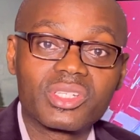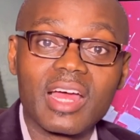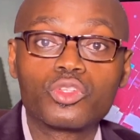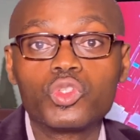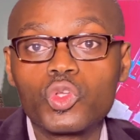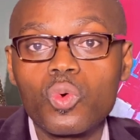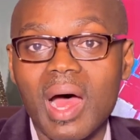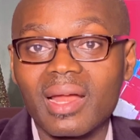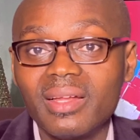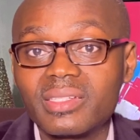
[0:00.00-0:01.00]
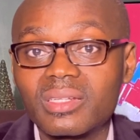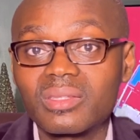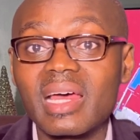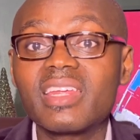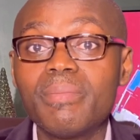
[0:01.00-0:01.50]
that you do at least
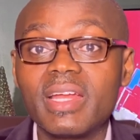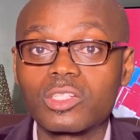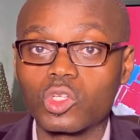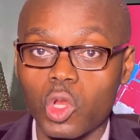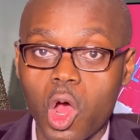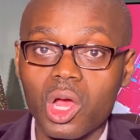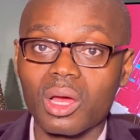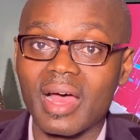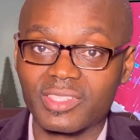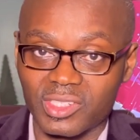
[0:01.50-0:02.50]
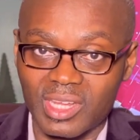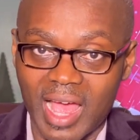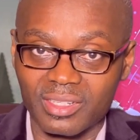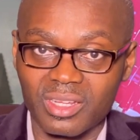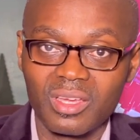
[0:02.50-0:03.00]
30 minutes long
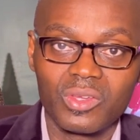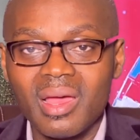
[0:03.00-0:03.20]
exercise,